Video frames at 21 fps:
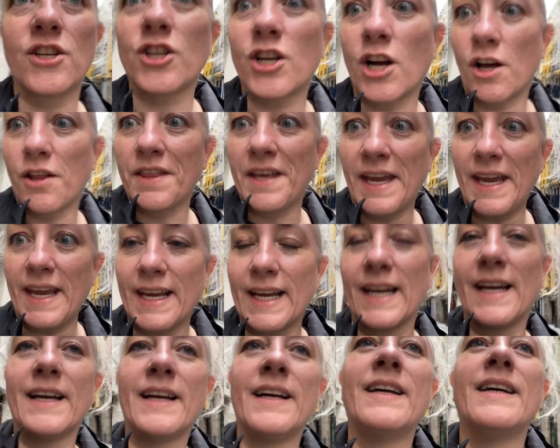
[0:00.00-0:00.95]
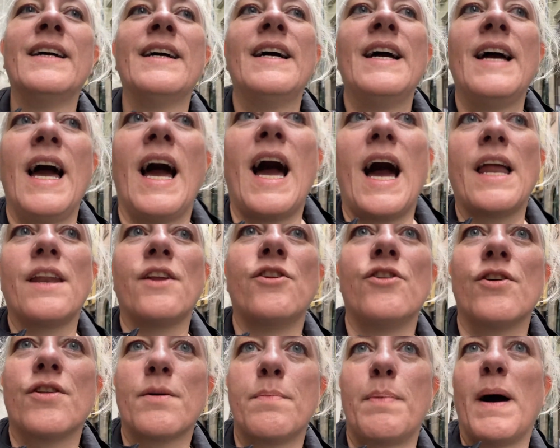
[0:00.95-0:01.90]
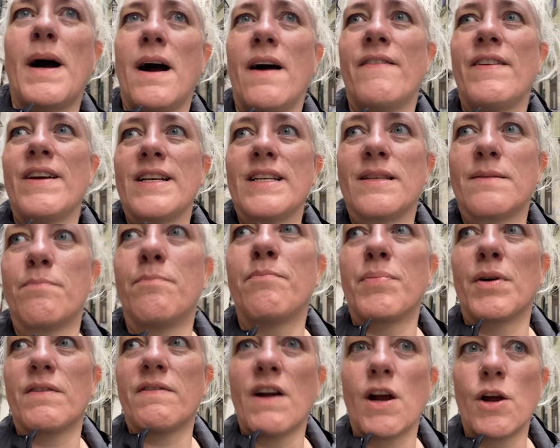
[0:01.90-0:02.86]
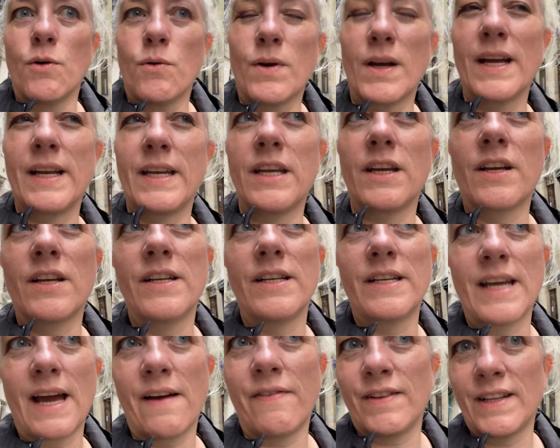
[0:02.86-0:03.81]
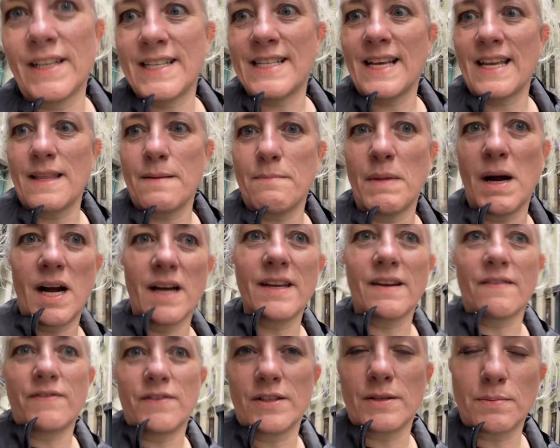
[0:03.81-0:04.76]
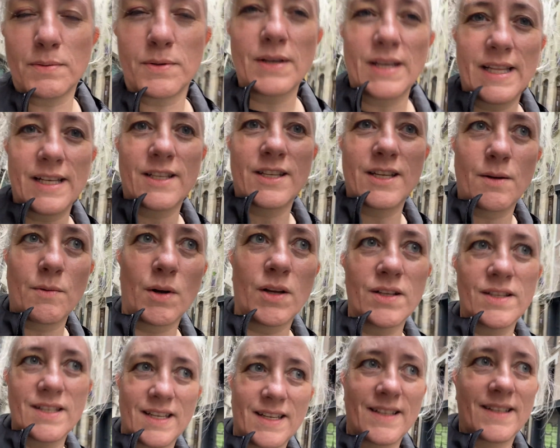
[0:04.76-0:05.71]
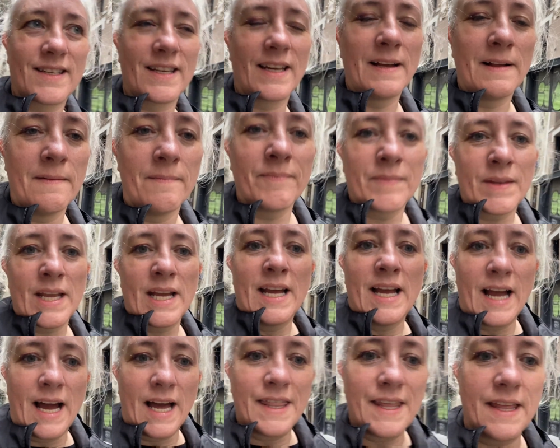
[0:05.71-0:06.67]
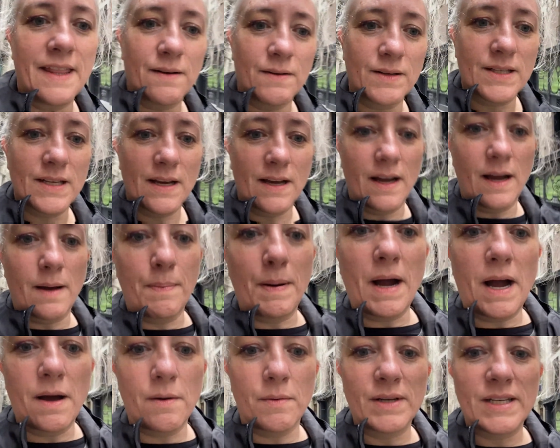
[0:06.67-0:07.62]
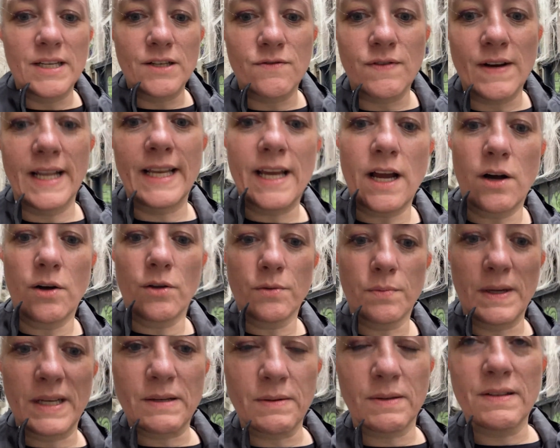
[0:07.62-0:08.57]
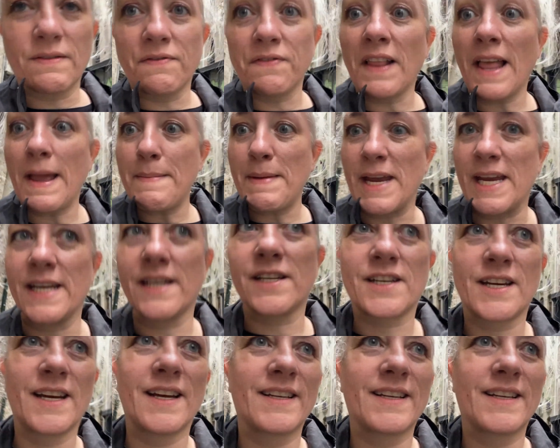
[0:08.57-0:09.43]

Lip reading: Gothic and another part of it is Baroque, and you can definitely see the marked difference between the 2 altars. And then there was a part which is really old, which was Flemish.